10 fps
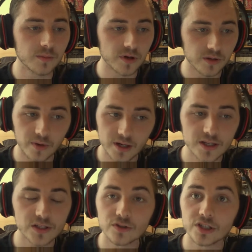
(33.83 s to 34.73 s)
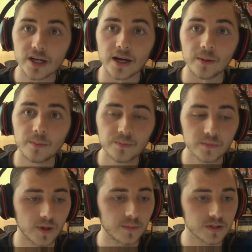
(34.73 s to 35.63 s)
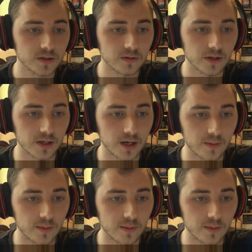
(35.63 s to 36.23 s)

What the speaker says: But my answer is yeah, absolutely.